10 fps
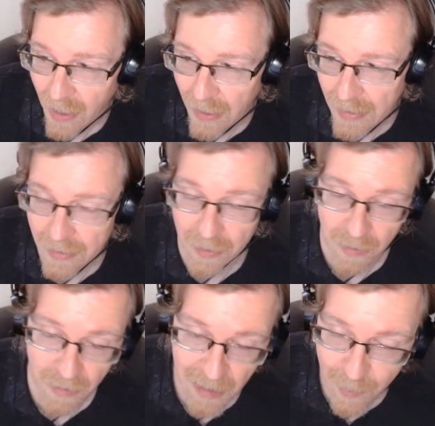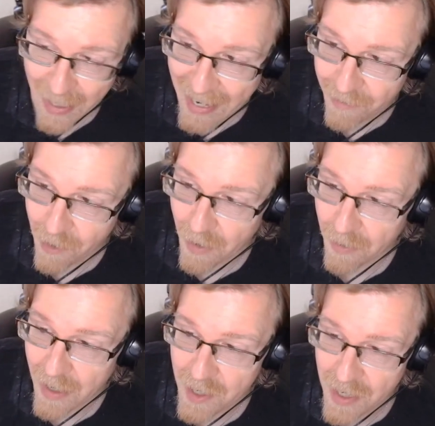Uh, a little bit
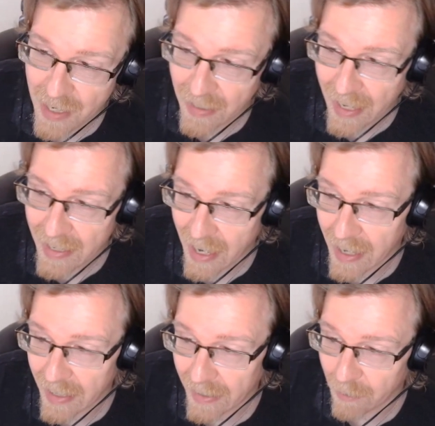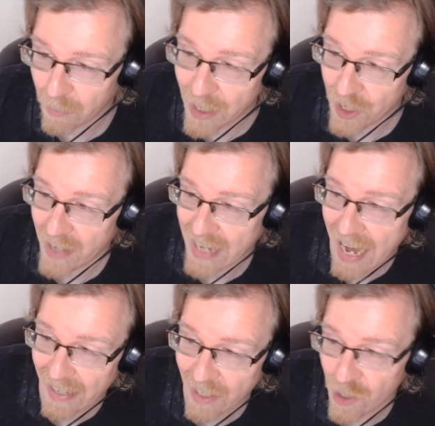after uh, seeing that, I reached out to
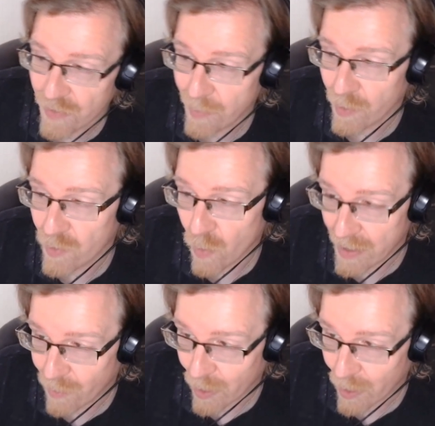Alec in November of twenty